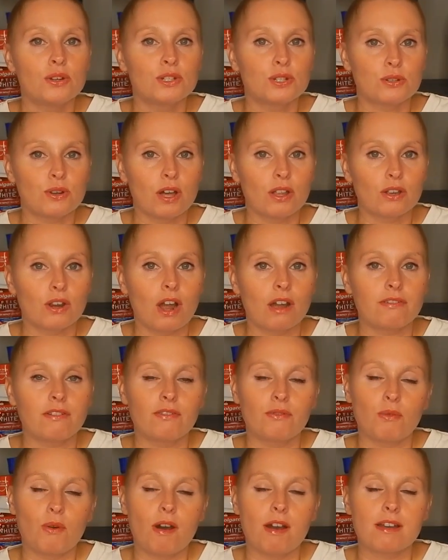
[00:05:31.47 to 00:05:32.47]
$2 off
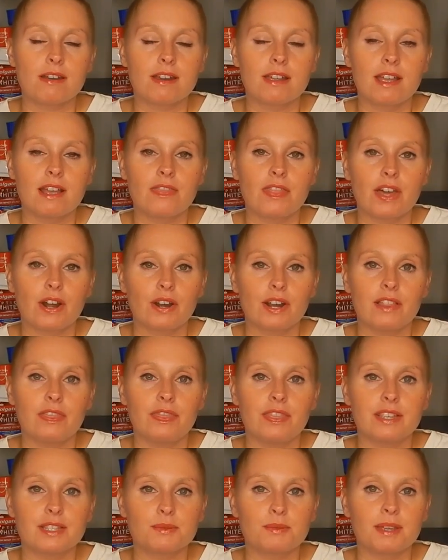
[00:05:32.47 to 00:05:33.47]
of one and that are
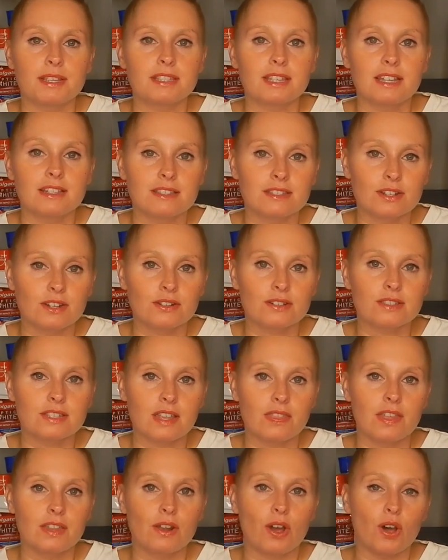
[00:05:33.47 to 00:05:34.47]
in this week's inserts.
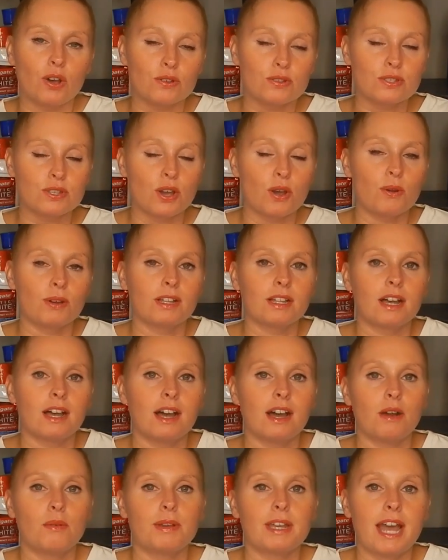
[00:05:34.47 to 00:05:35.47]
And then also
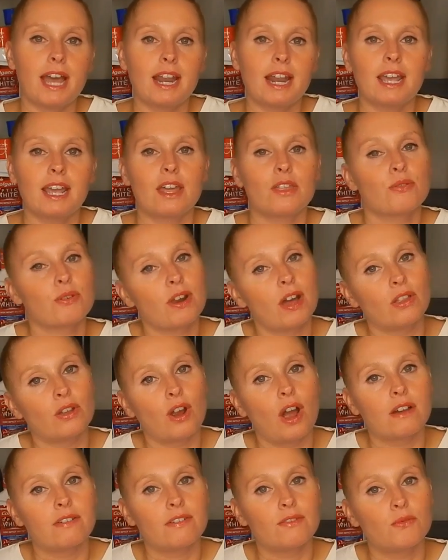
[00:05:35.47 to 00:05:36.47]
we had a $3
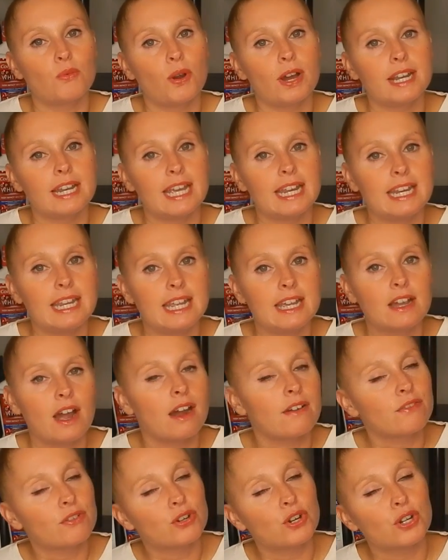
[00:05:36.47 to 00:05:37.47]
off of one any
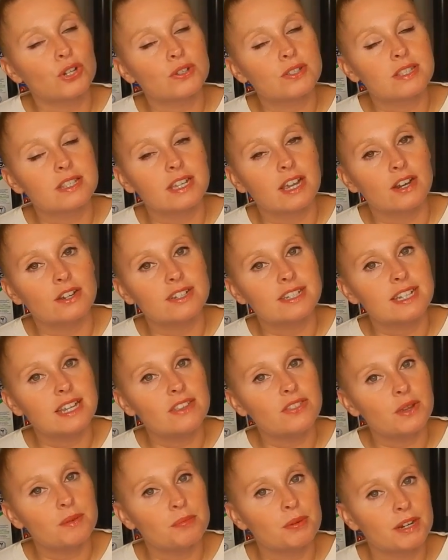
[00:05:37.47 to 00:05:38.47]
CoverGirl
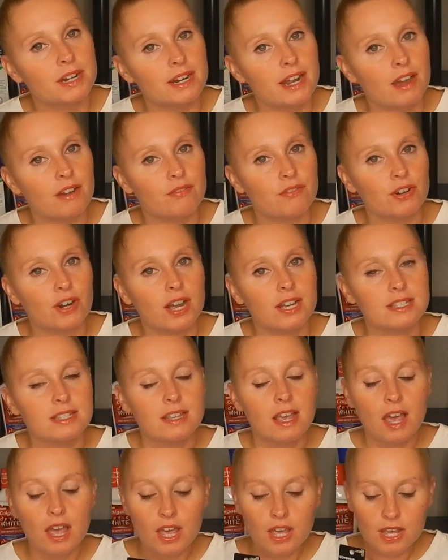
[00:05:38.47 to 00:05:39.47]
CRT that printed out for
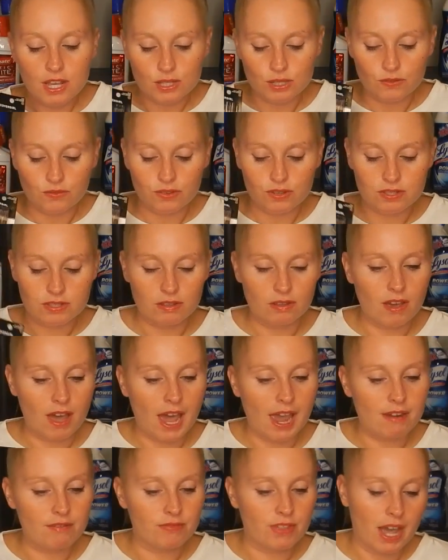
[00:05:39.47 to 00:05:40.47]
us. So if you still
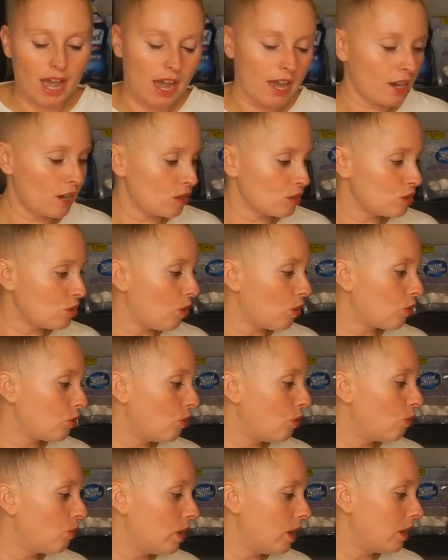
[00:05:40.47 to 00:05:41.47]
have that, your
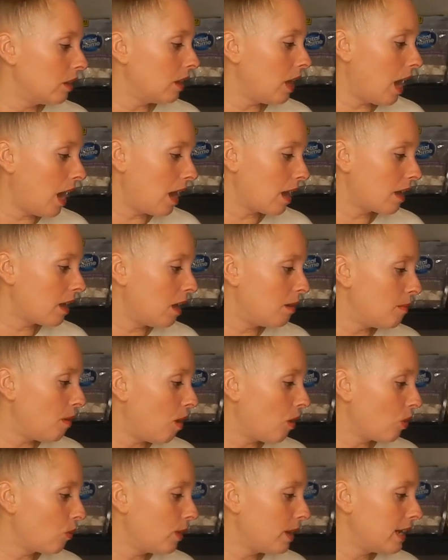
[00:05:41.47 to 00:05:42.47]
total will come
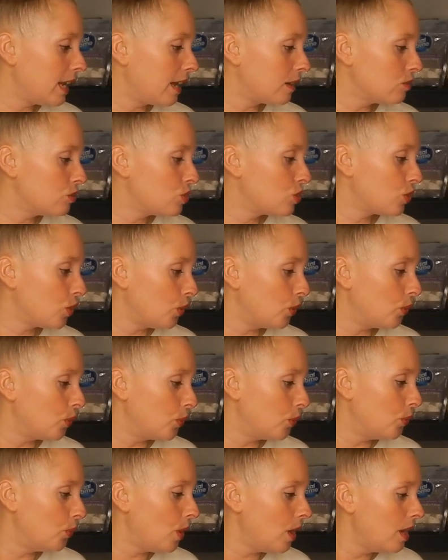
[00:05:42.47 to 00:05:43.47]
all the way down
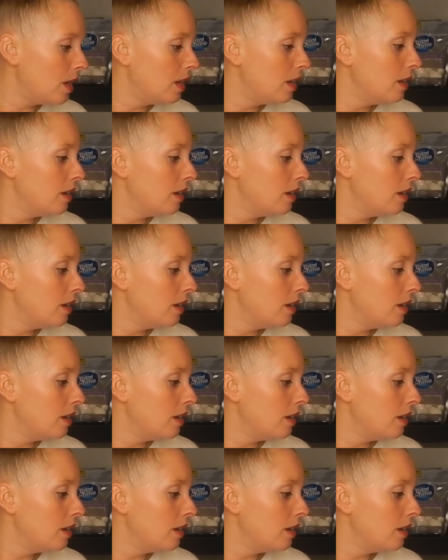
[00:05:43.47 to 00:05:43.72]
to